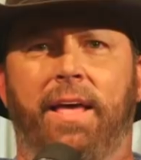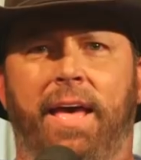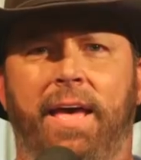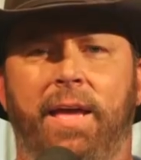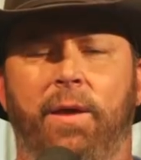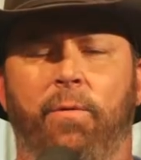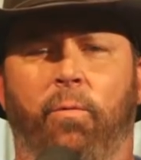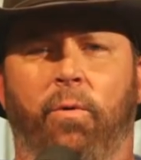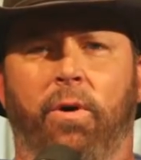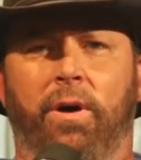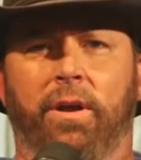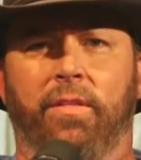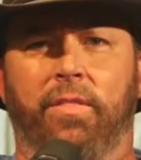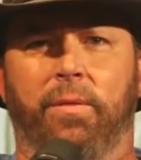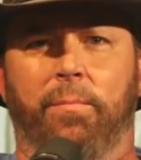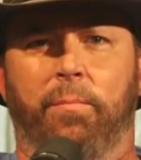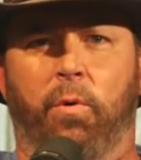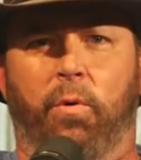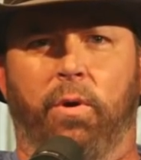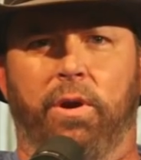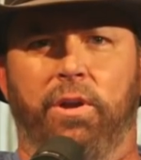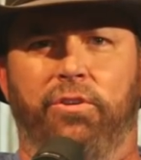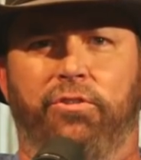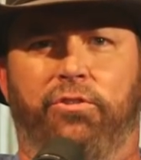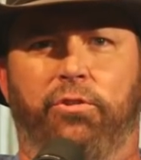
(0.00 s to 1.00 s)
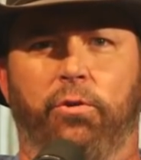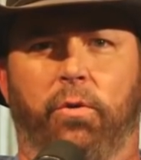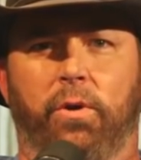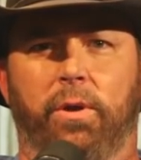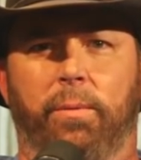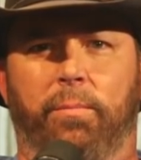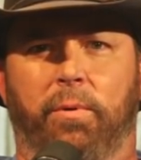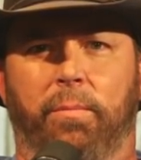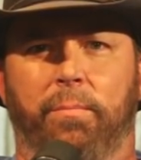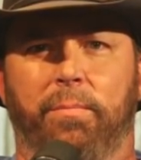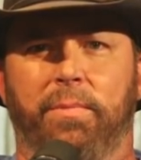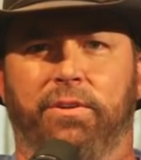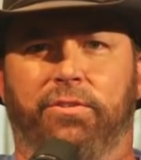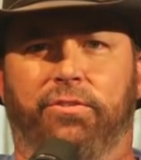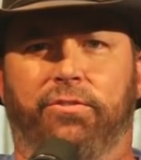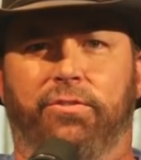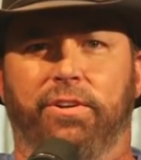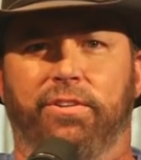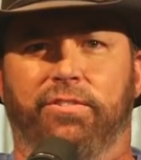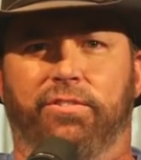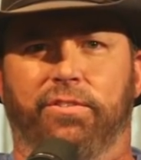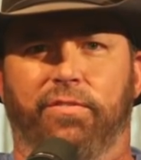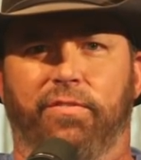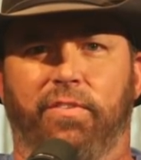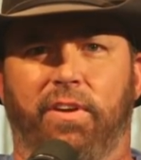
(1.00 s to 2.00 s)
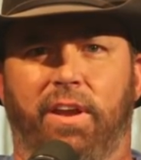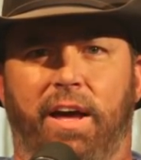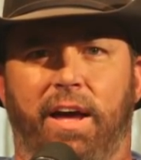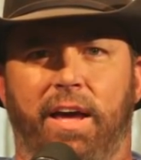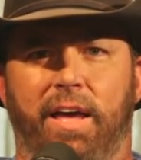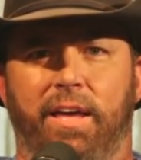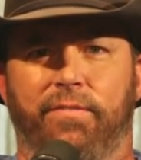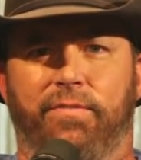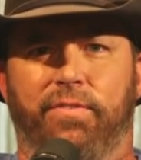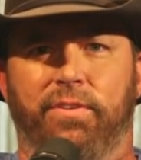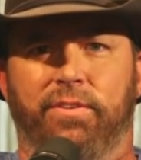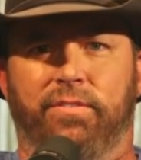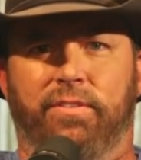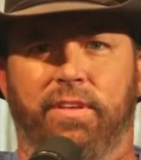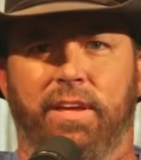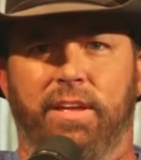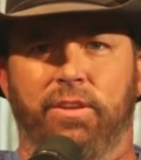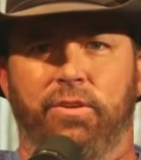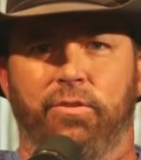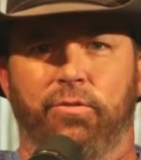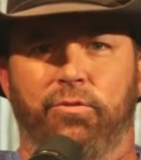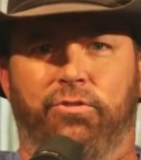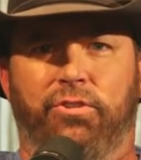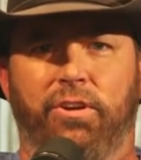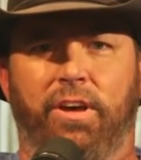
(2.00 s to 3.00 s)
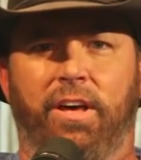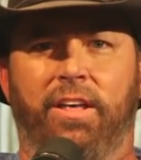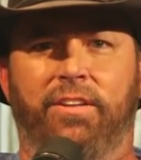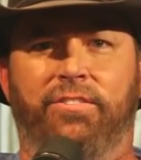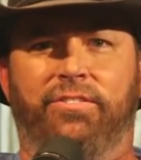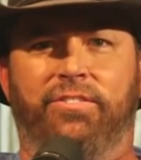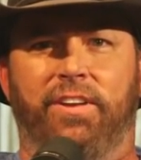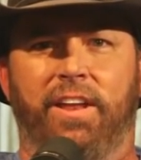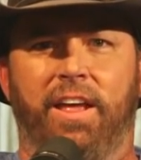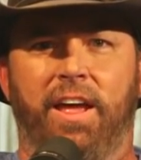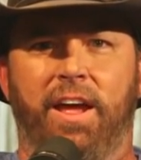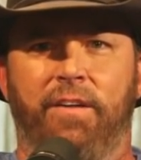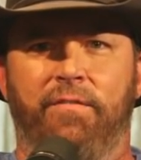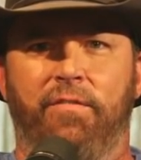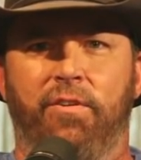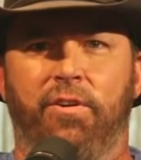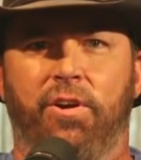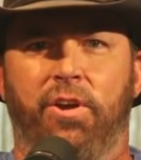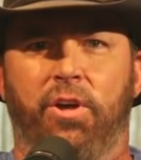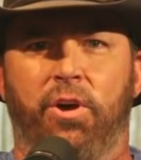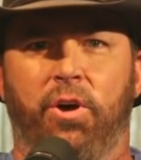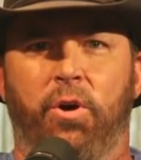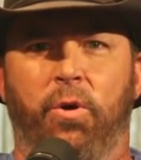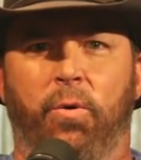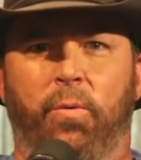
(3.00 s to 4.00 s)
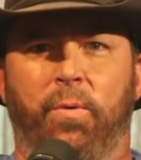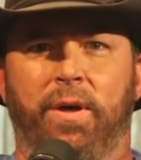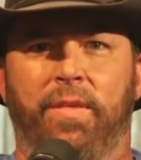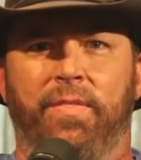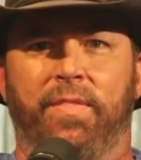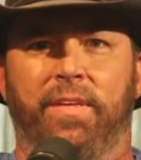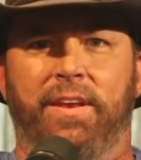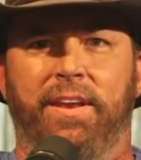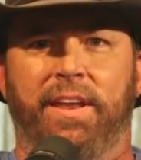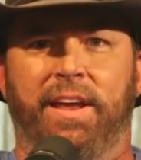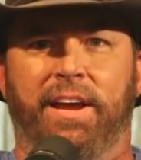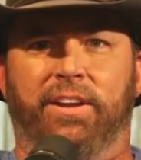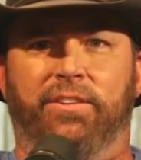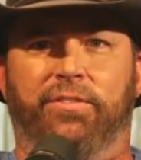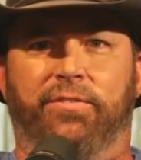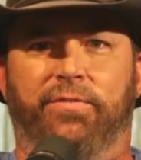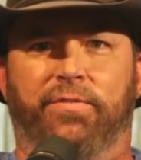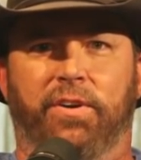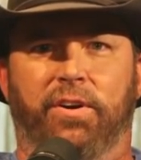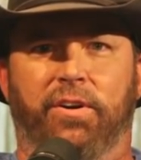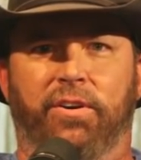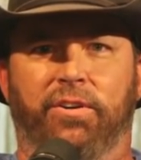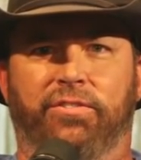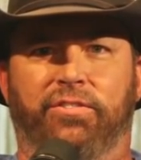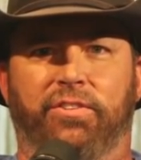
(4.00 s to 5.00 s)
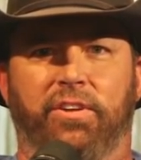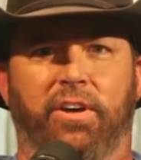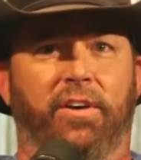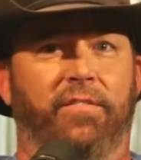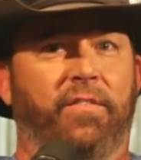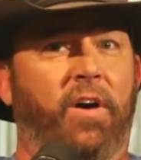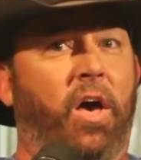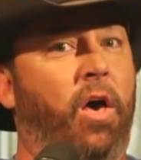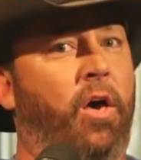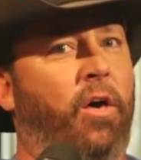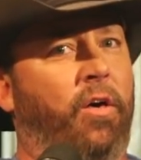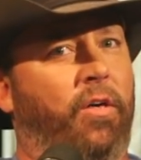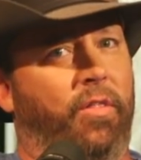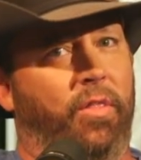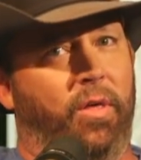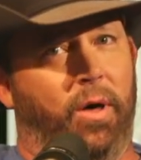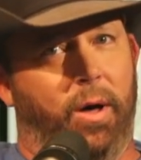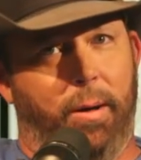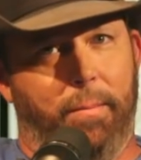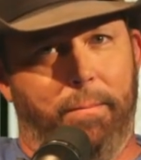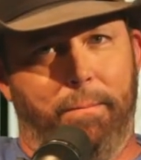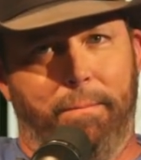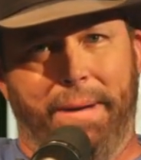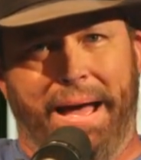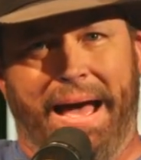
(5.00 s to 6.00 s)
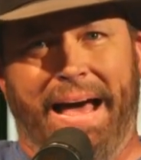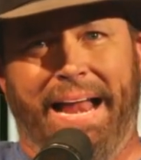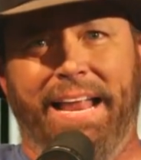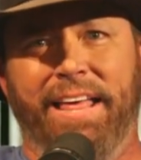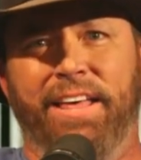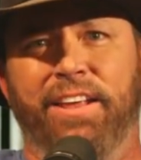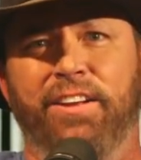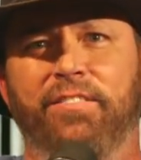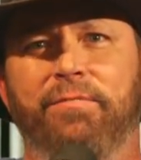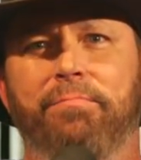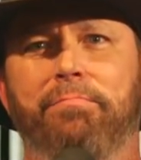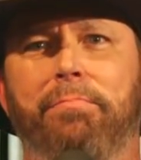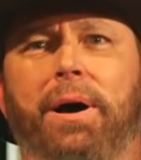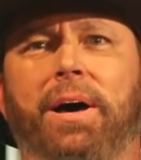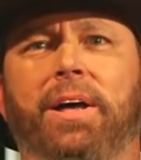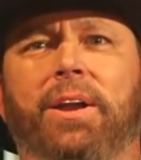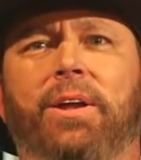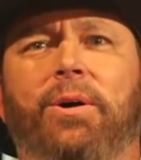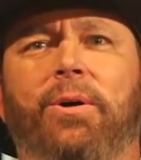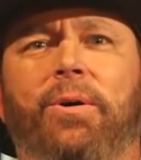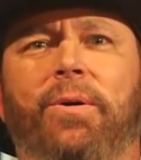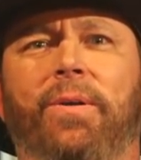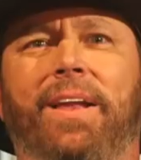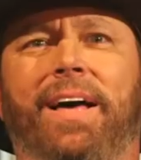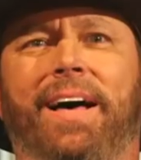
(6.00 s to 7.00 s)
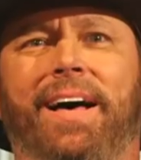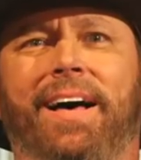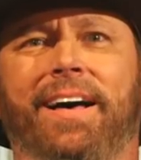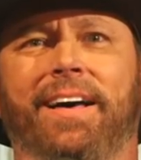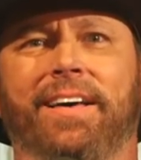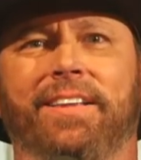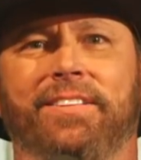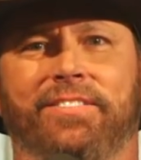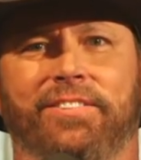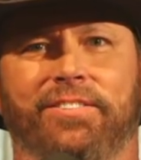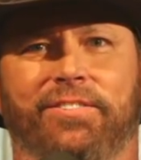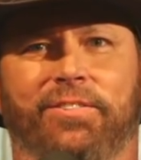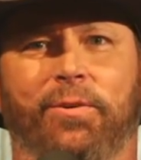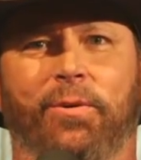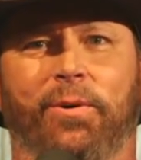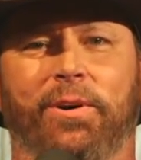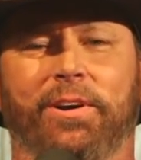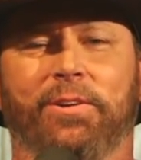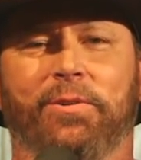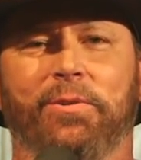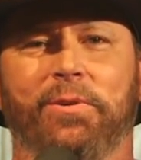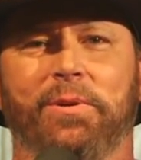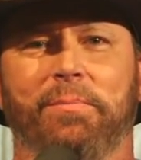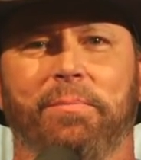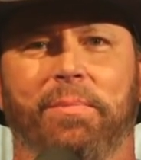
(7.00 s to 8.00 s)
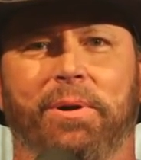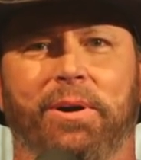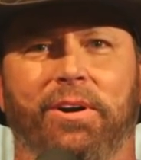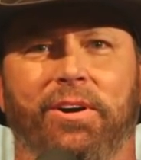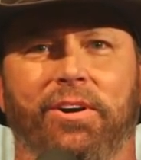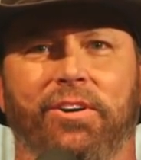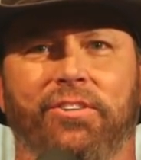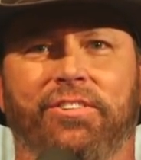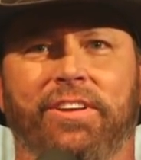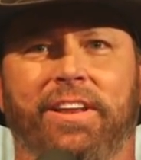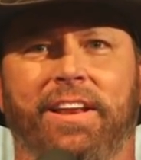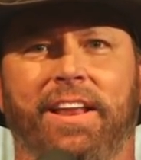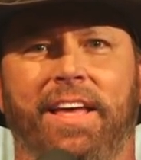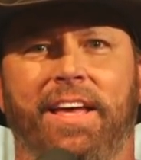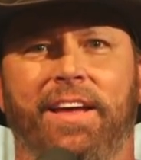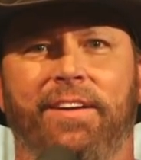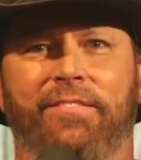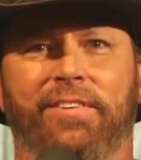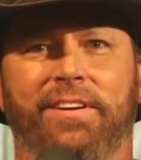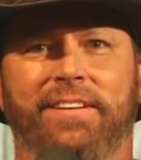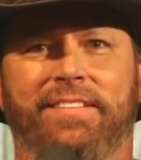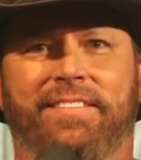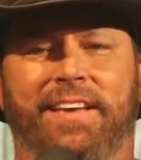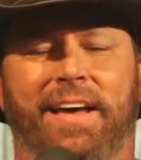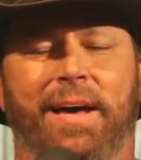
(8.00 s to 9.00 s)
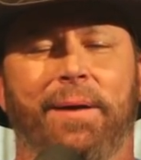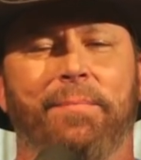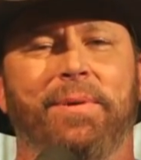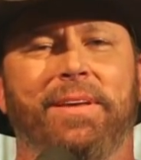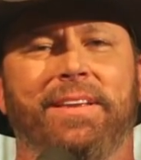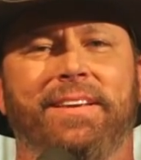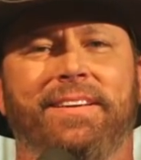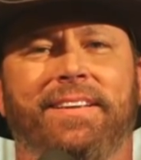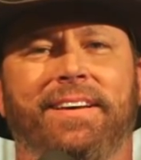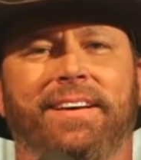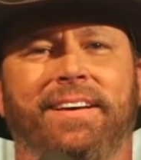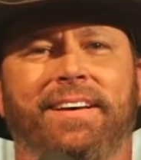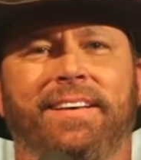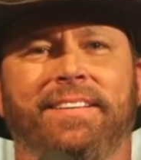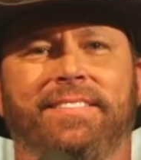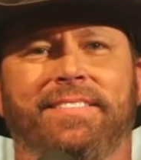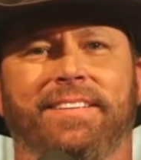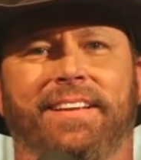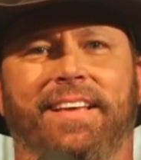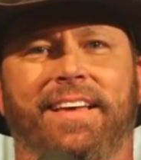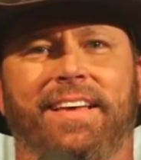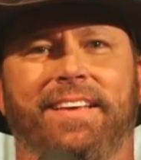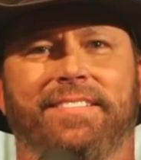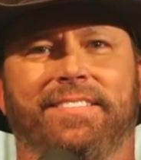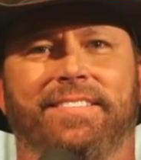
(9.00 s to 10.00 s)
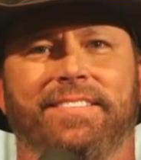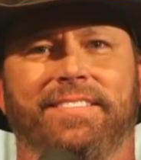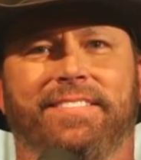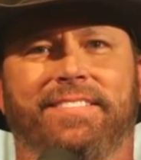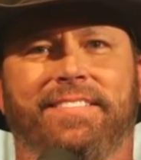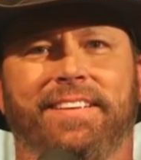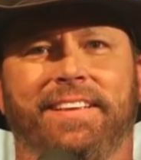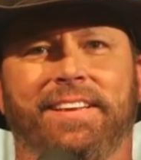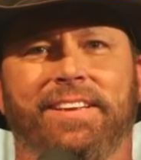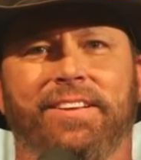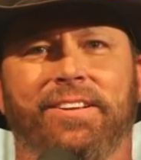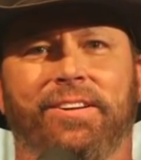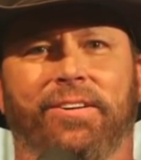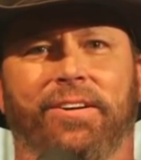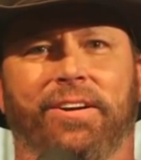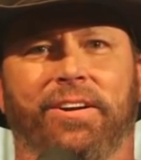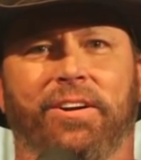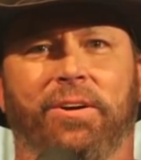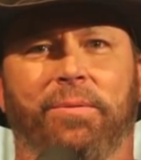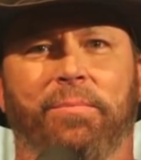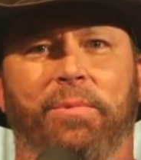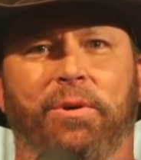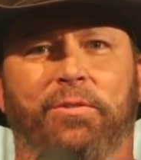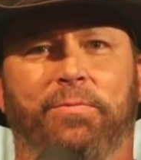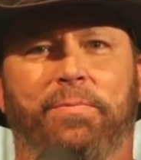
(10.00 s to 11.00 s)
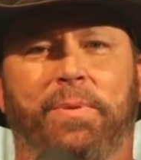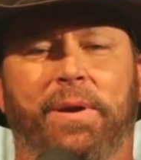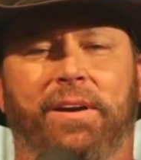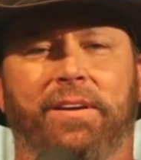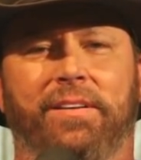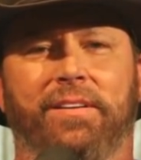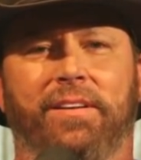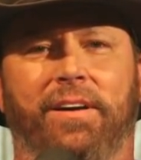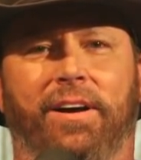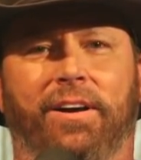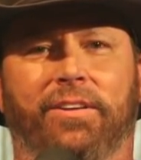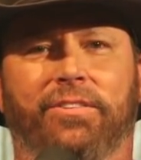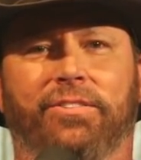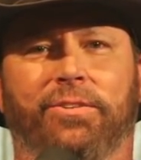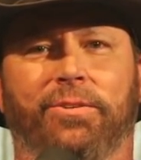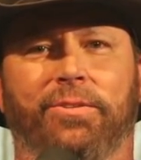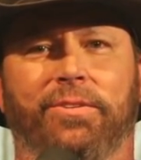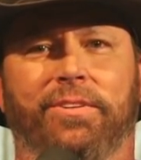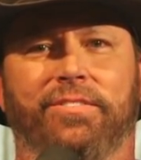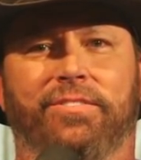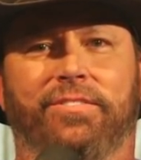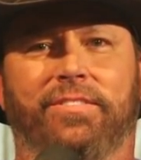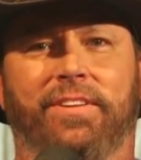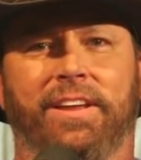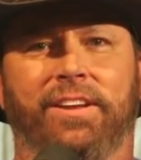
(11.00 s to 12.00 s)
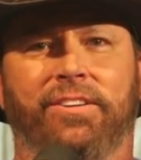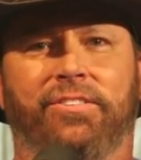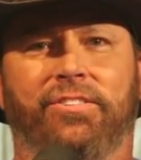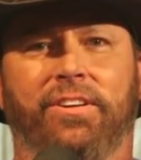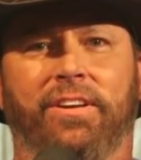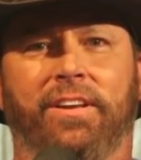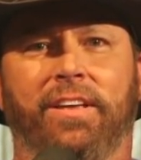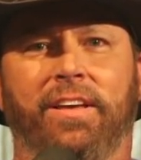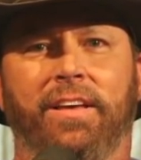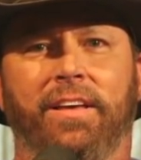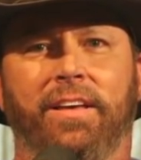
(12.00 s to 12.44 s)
hey, one of the more enjoyable mysteries of life is that you just never know when the next verse of The Ballad of Butthole Eyes is going to emerge. And every time it does, it has the singular and almost paradoxical distinction